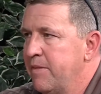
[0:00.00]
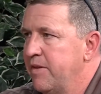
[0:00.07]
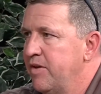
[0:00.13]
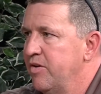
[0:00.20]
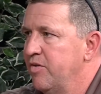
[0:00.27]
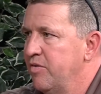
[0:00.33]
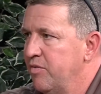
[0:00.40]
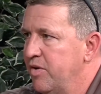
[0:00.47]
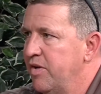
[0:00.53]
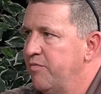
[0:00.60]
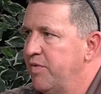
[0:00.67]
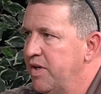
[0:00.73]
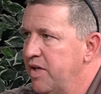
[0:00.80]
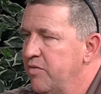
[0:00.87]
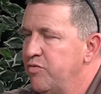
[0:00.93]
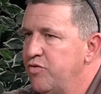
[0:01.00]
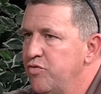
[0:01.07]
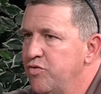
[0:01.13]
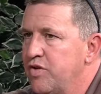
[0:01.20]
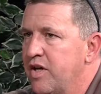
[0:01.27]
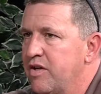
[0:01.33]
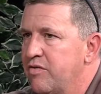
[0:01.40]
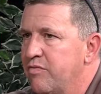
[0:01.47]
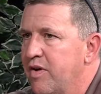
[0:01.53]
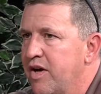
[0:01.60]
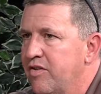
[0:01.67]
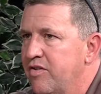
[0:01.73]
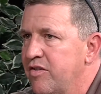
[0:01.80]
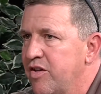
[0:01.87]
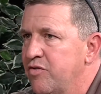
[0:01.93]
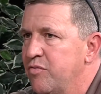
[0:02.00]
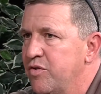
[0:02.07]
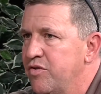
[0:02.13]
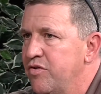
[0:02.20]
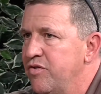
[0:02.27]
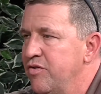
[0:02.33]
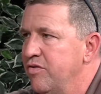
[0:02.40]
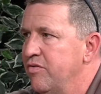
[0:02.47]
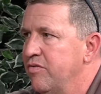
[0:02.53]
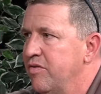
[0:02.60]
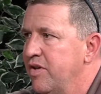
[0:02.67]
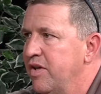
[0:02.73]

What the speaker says: If it gives you satisfaction, that's what you do.